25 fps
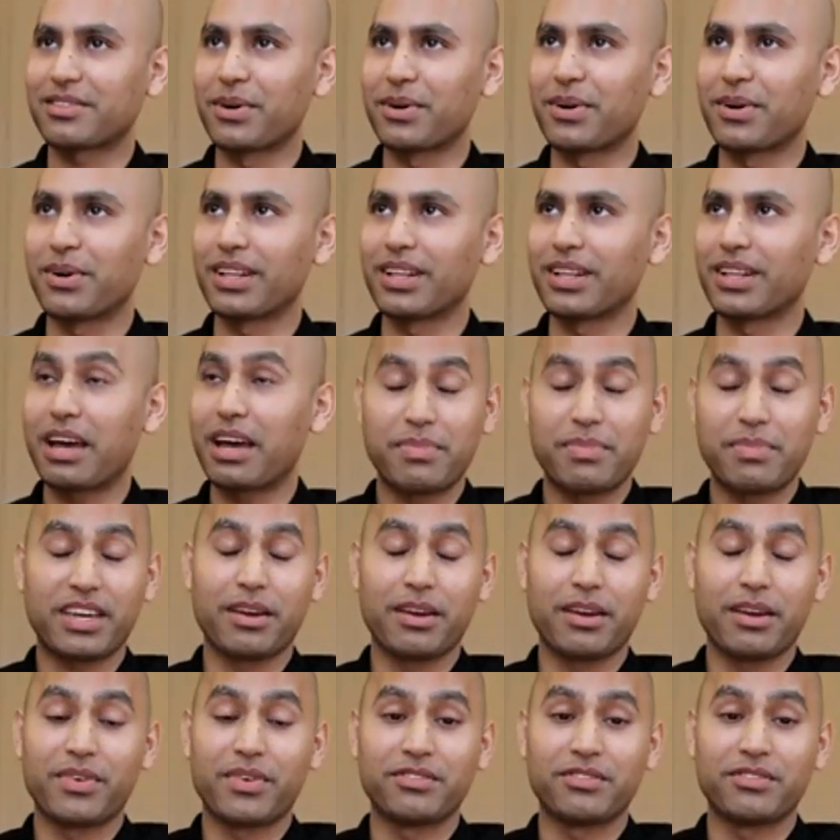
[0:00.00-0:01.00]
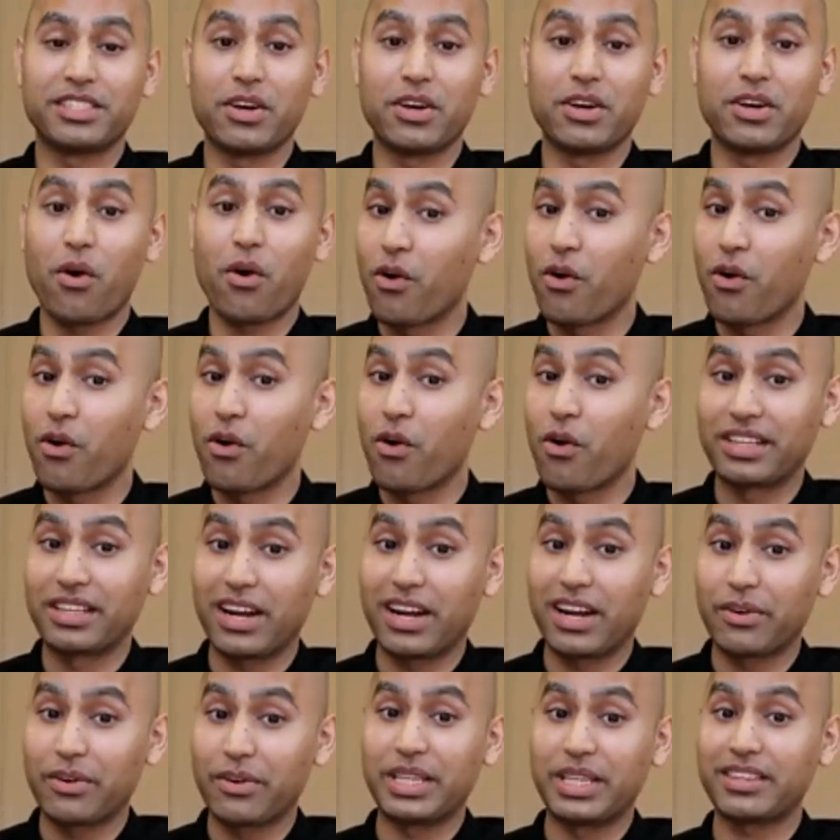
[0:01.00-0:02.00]
I became refugee overnight
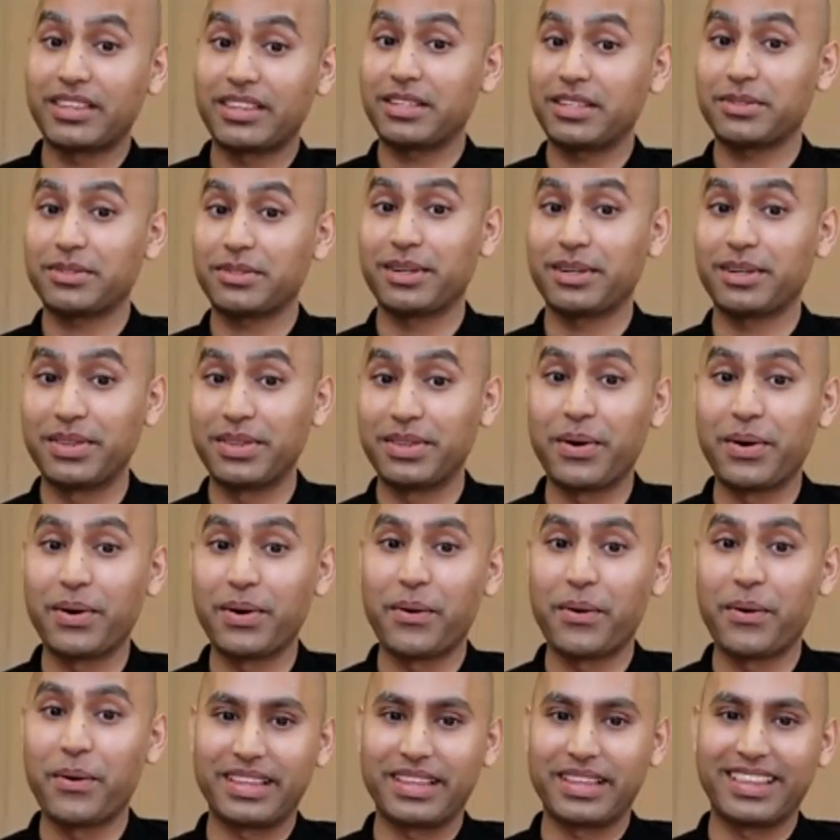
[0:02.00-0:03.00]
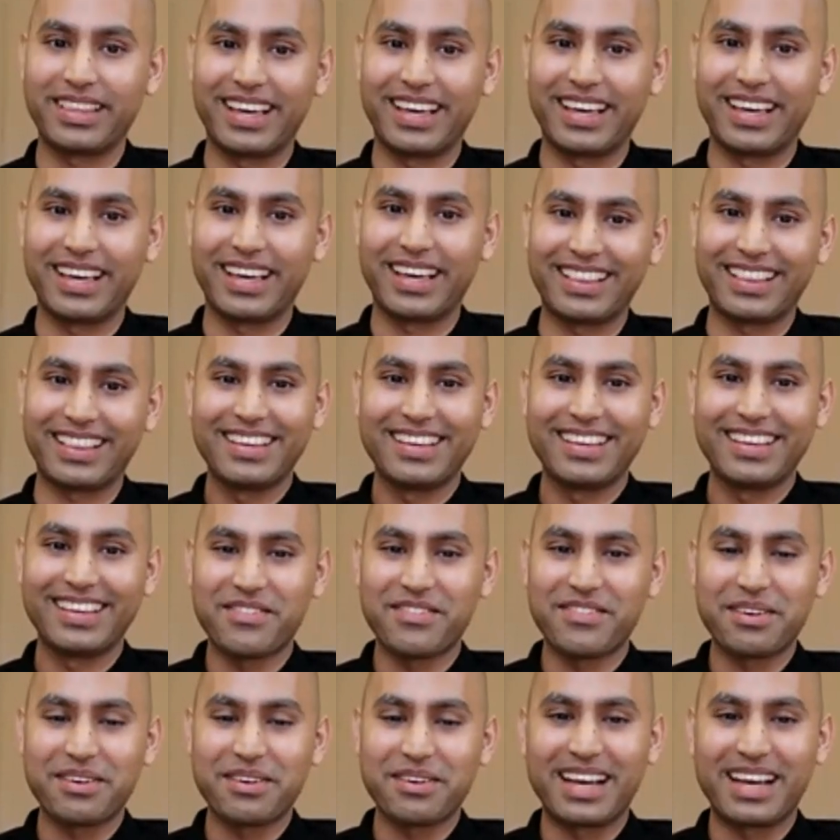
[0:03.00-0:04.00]
without actually knowing that, never
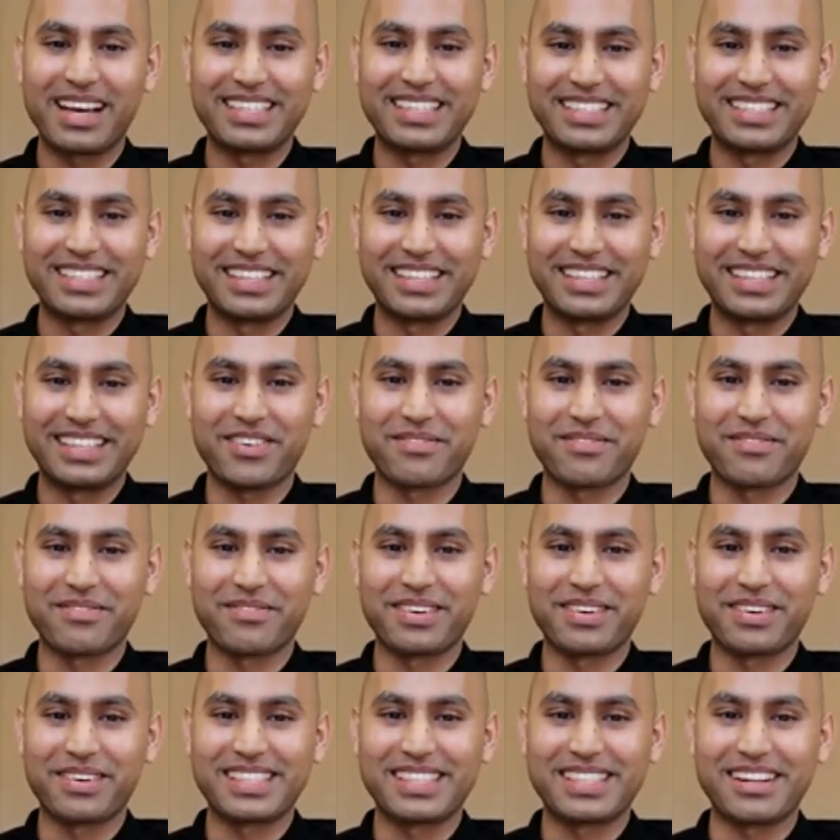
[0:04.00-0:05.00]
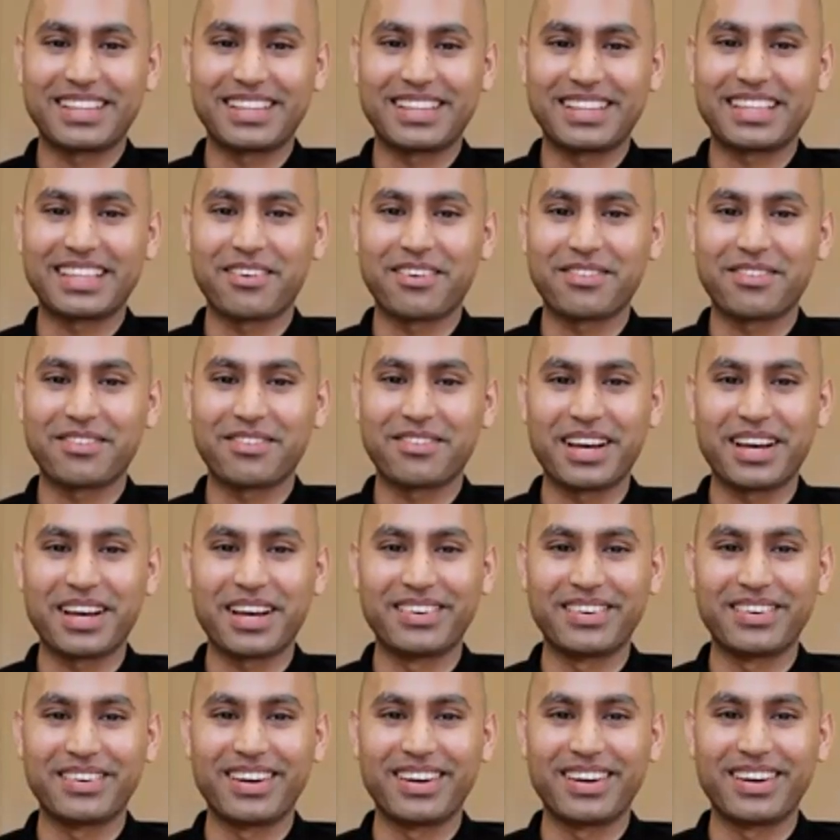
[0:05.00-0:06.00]
imagining for myself that I would become a
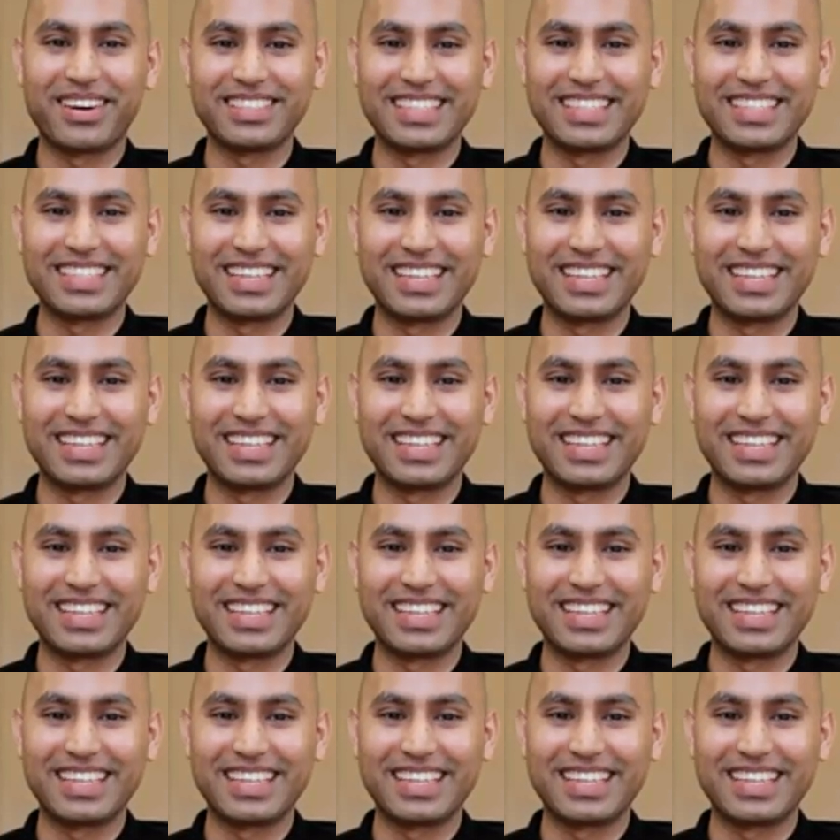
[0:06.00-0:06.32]
refugee.